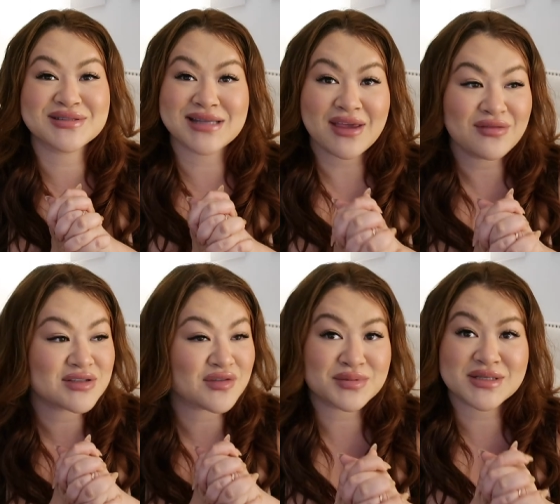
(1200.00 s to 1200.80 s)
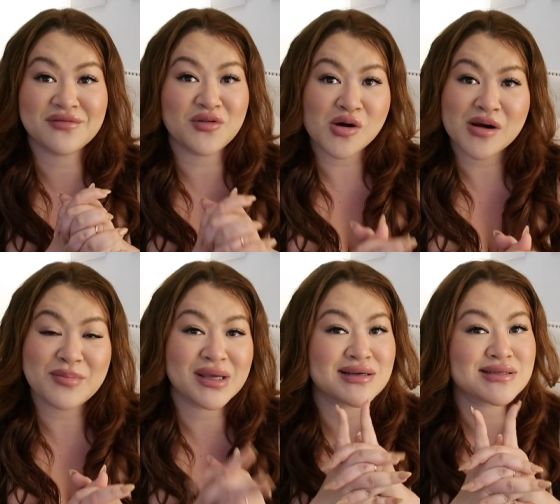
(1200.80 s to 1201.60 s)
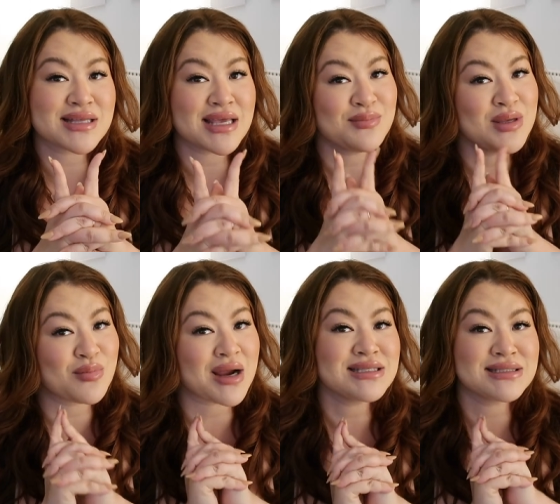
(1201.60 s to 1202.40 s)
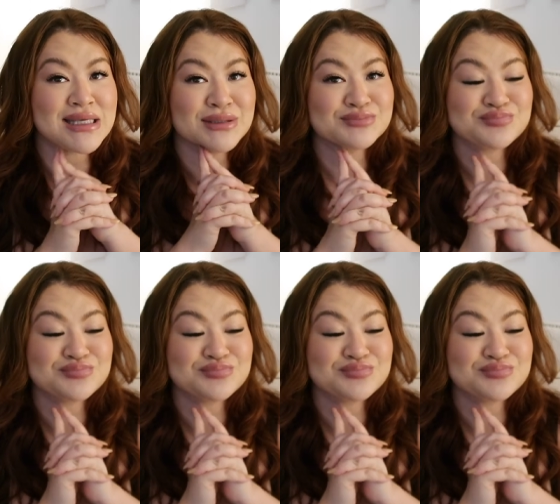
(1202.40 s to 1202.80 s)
savings from Sephora, because it'd be pricey.